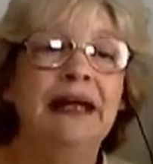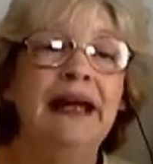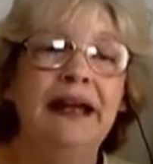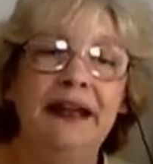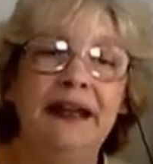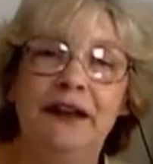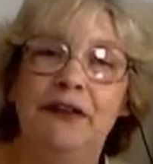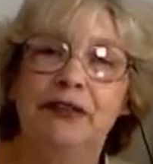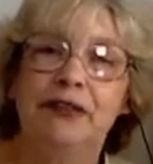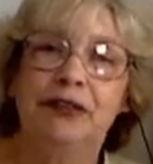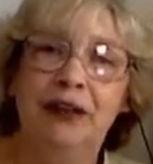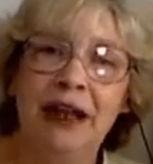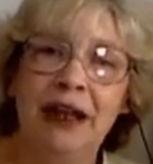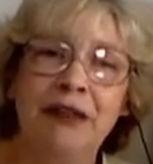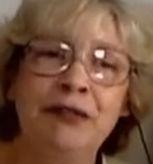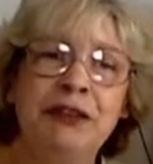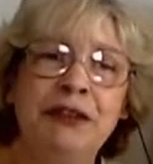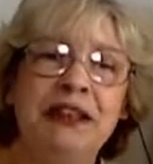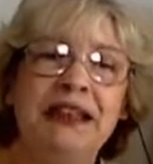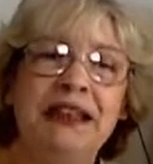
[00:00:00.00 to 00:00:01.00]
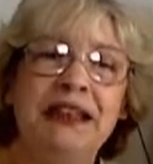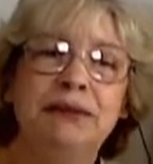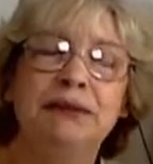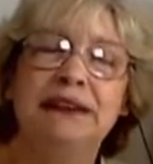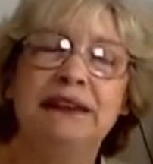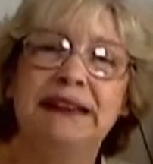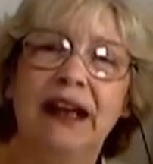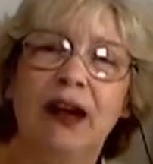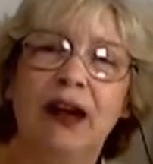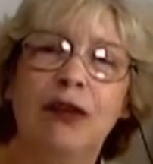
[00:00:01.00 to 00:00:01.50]
If left to
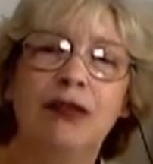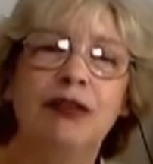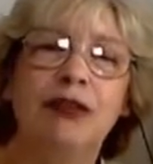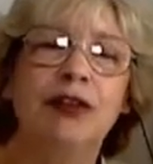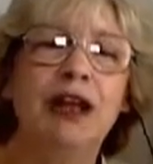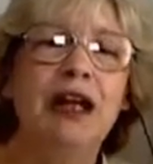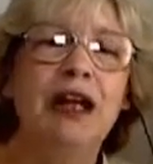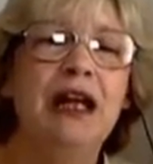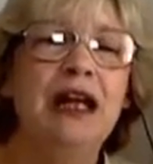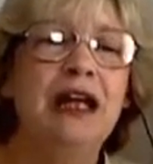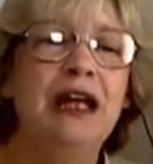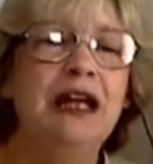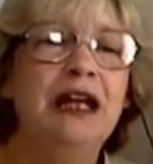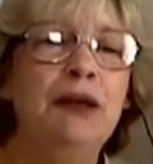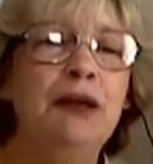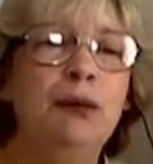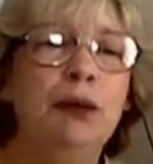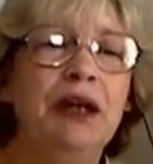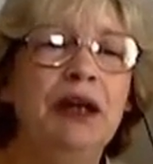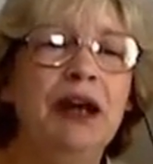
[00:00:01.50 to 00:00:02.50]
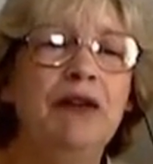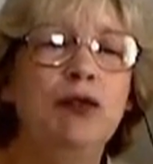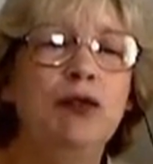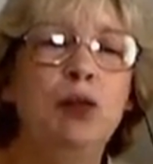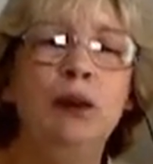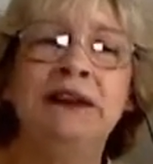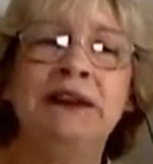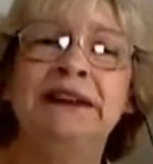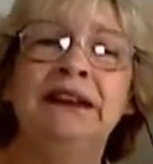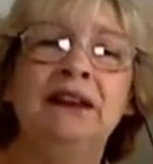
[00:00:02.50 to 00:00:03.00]
himself, he would have
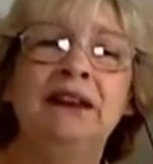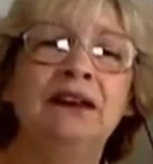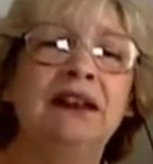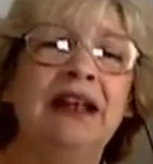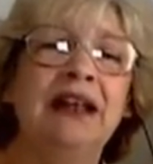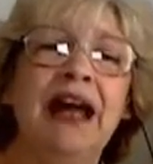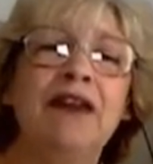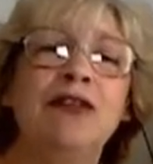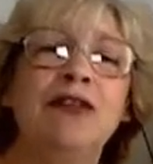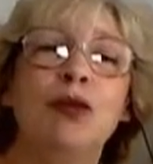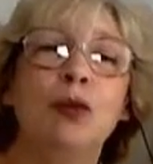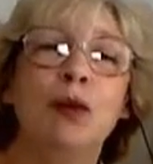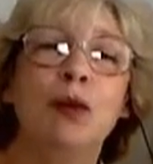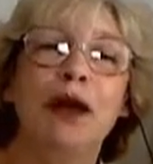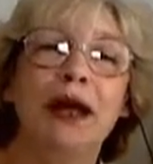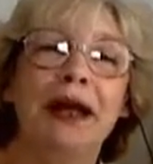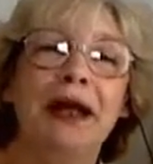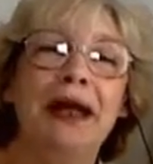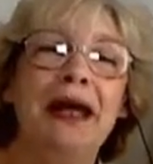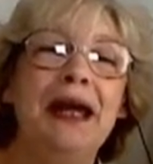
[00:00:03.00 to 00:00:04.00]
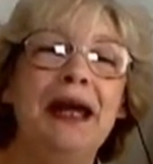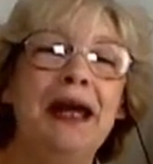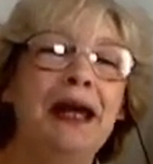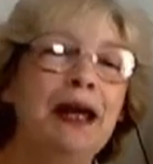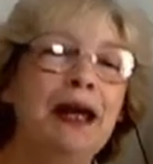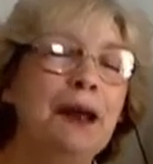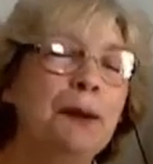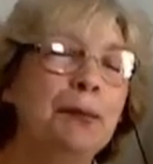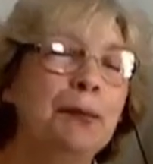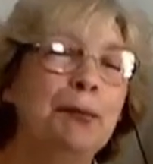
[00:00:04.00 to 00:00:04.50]
whistled life away
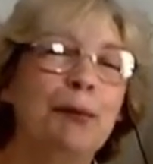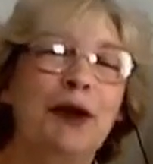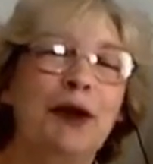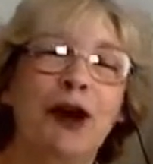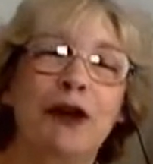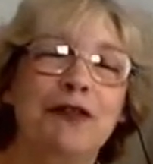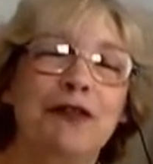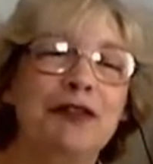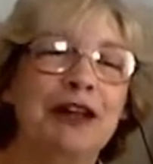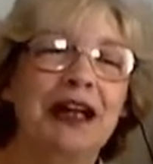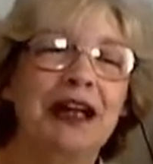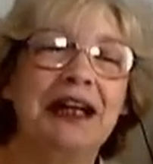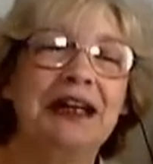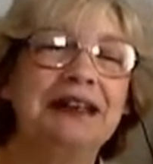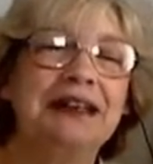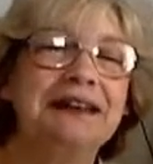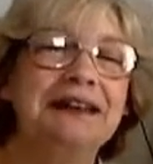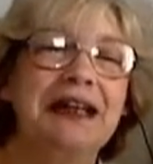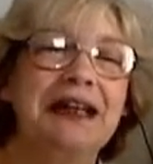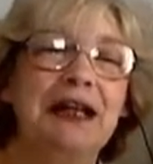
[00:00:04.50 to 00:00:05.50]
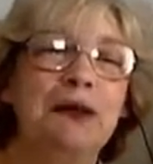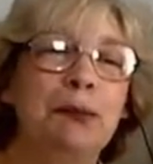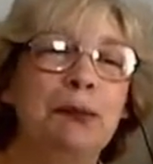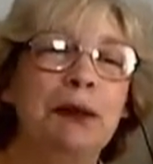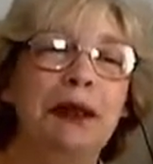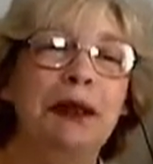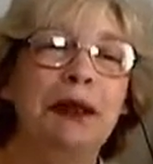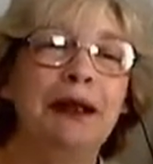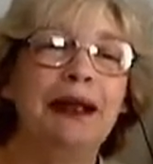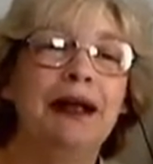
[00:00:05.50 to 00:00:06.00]
in perfect
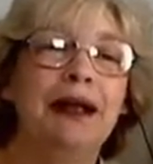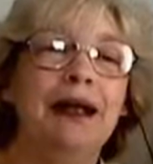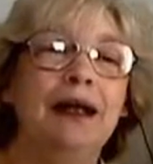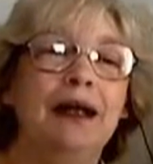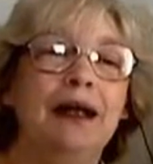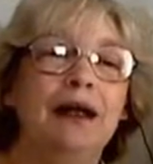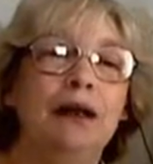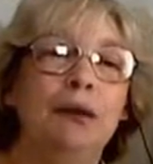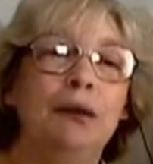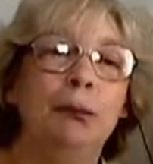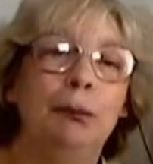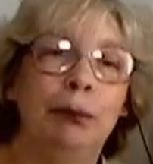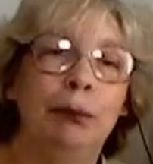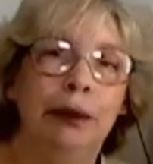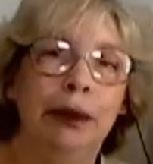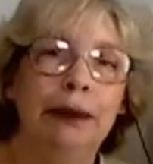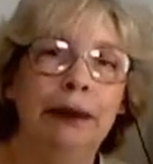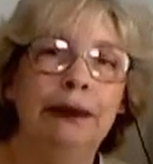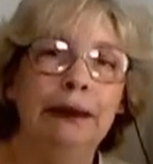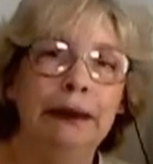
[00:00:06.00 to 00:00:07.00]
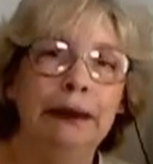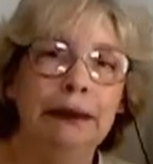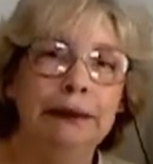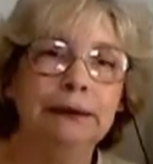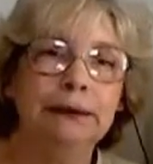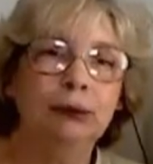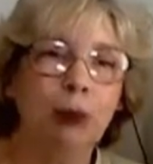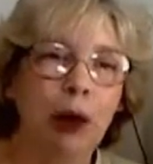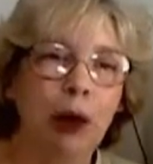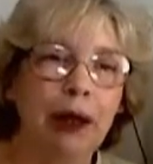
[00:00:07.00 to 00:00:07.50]
contentment. But
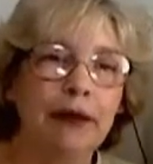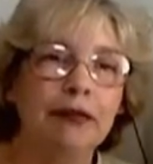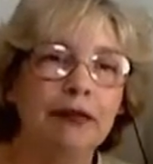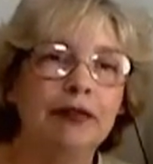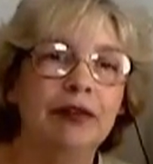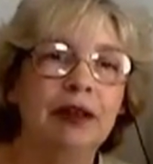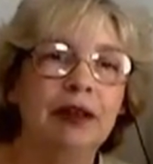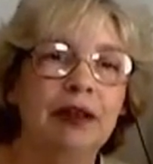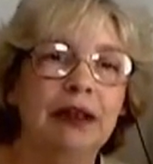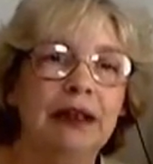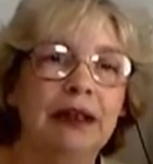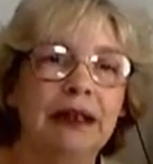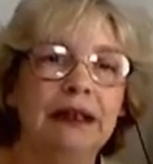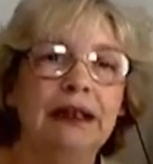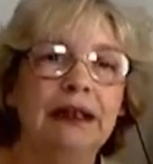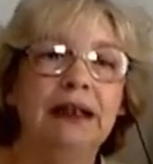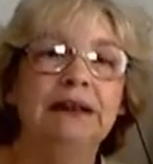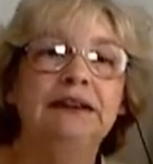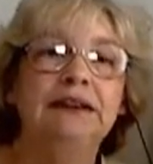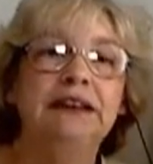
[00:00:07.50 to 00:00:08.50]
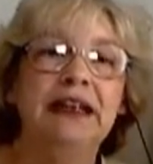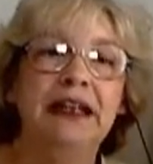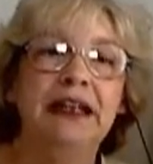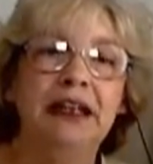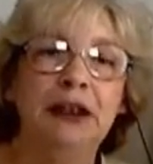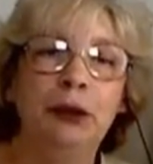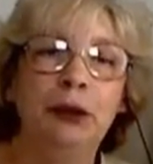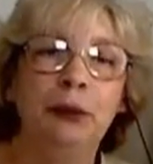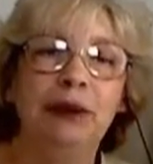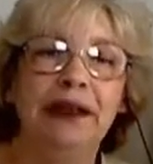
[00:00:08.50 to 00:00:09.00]
his wife,
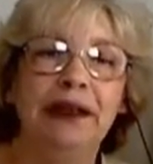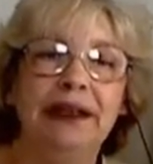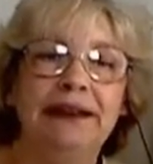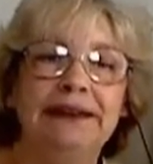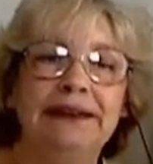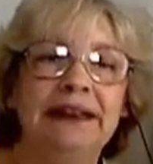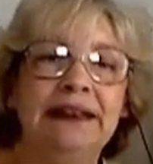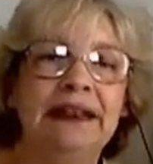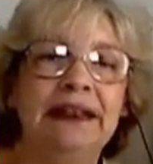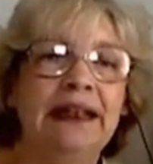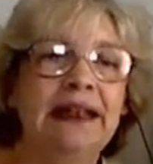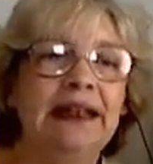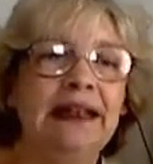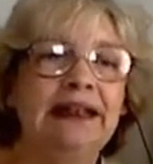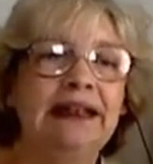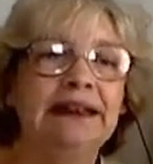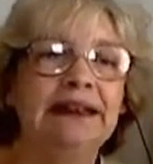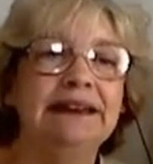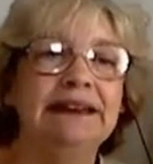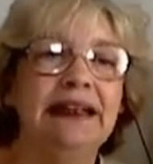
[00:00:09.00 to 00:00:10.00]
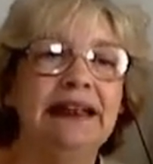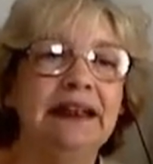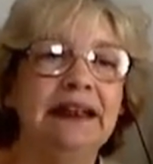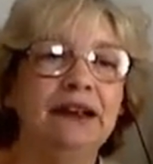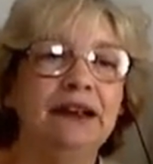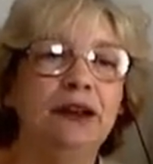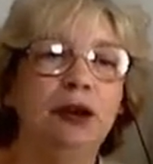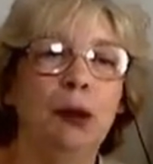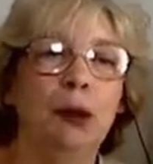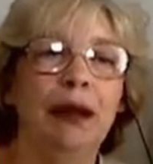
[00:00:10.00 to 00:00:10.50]
continually dinning in his
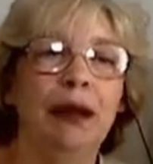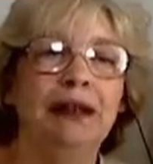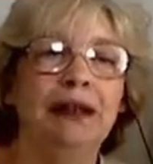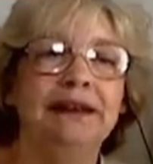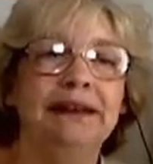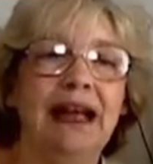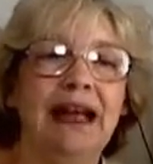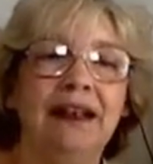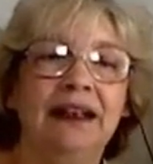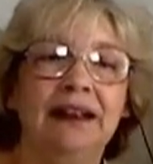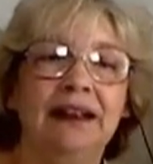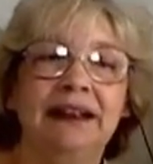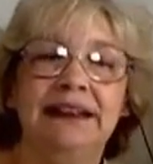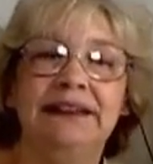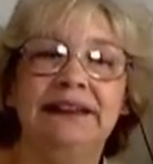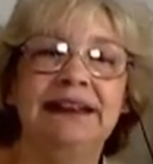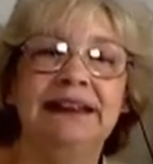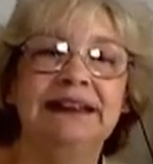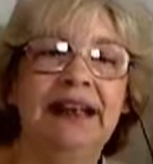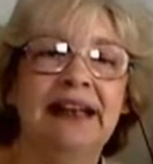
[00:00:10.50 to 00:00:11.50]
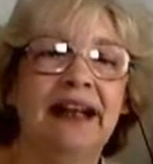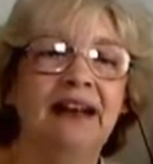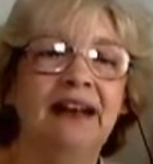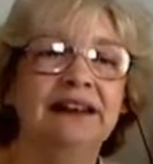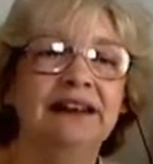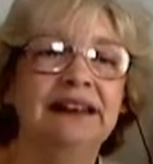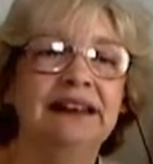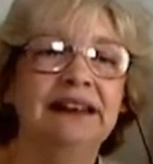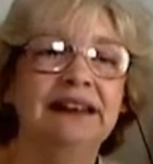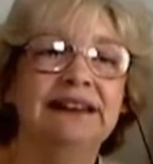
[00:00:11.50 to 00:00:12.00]
ear about his idleness, his
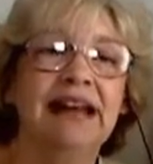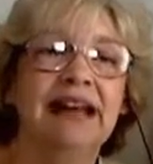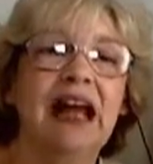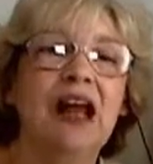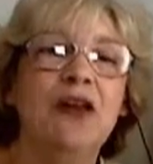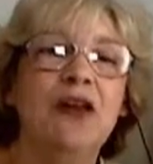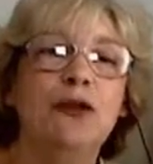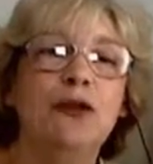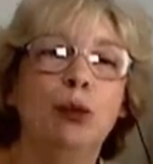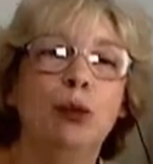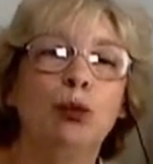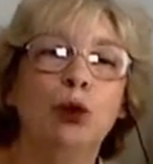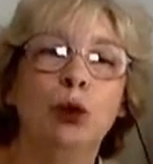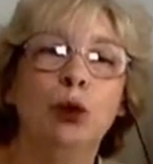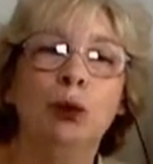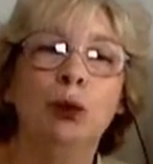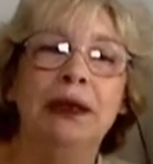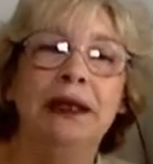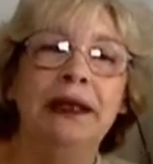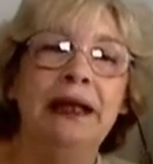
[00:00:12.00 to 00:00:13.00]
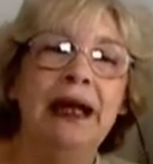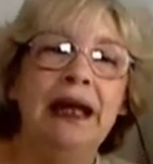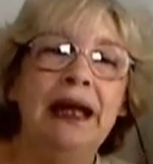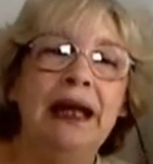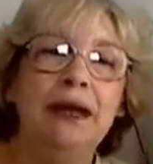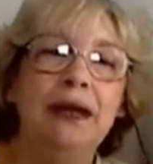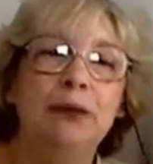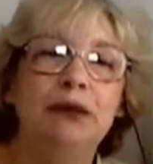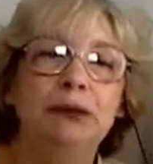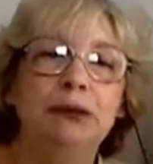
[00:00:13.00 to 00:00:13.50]
carelessness, the ruin
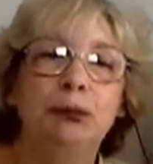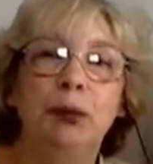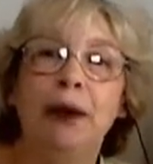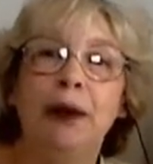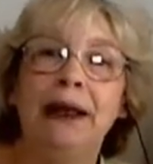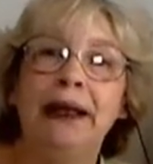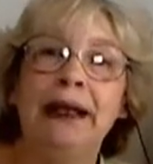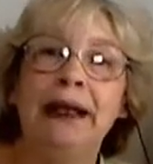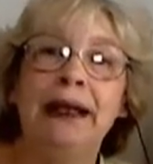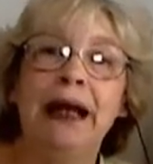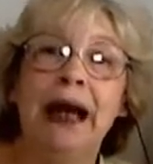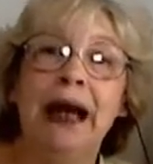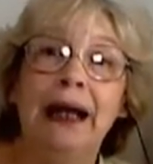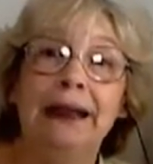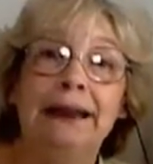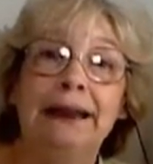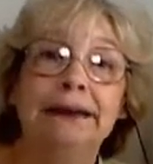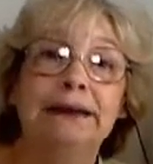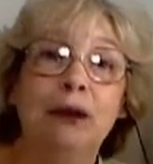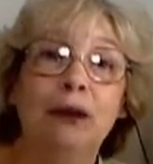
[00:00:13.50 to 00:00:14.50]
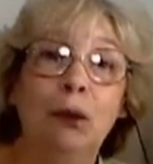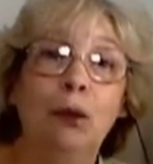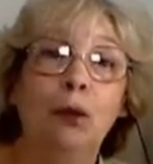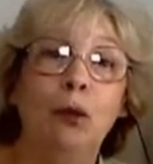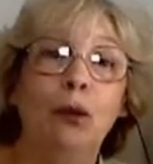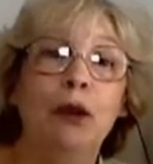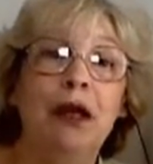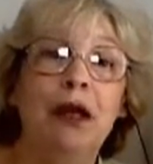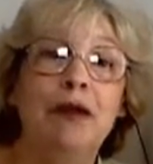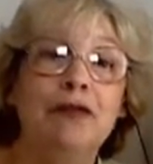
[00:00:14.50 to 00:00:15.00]
he was bringing on his
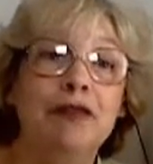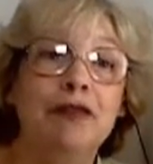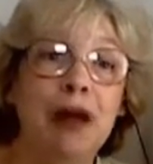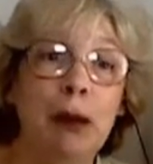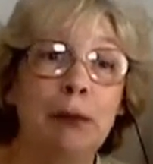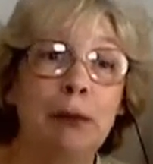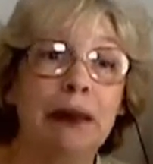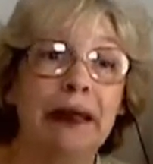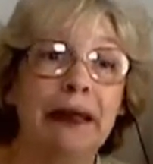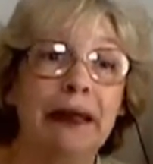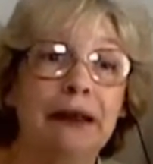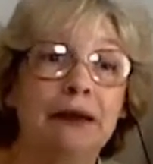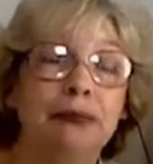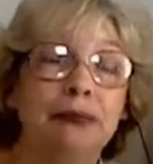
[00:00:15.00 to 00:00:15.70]
whole family.